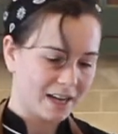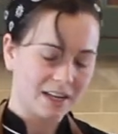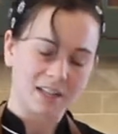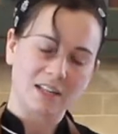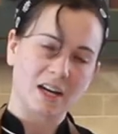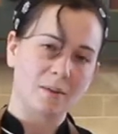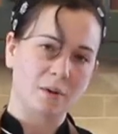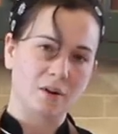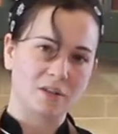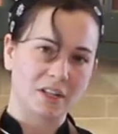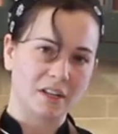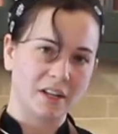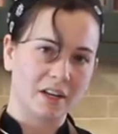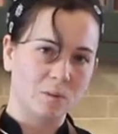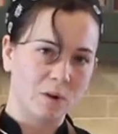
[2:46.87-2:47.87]
Anytime you're
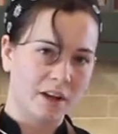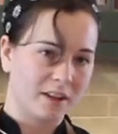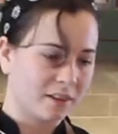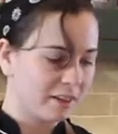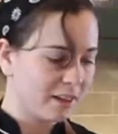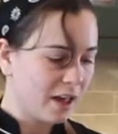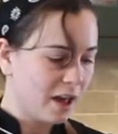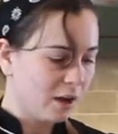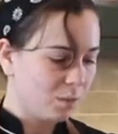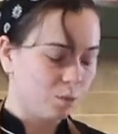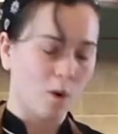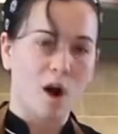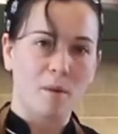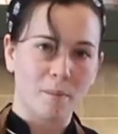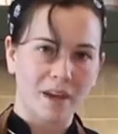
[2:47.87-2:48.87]
dealing with
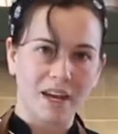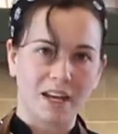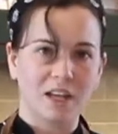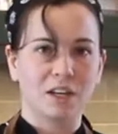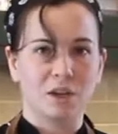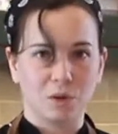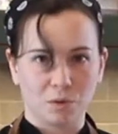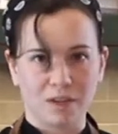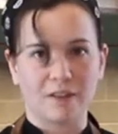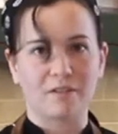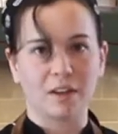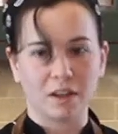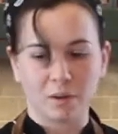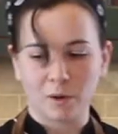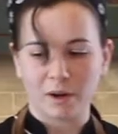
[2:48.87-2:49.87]
raw meat, you
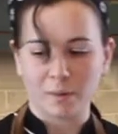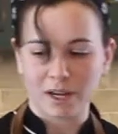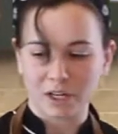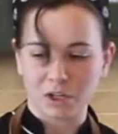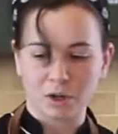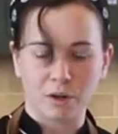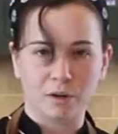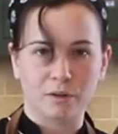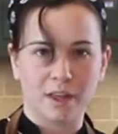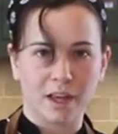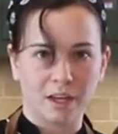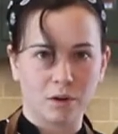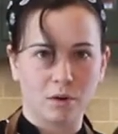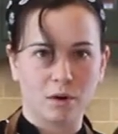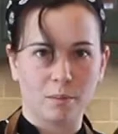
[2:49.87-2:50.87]
definitely want to make sure that
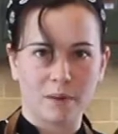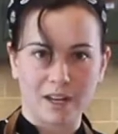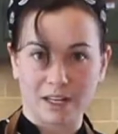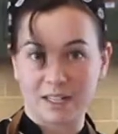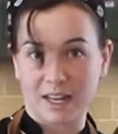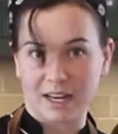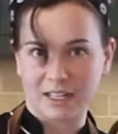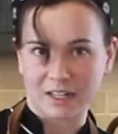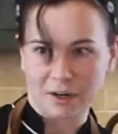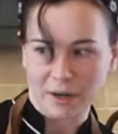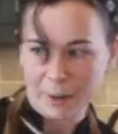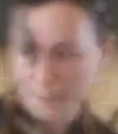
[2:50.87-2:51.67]
you are being sanitary.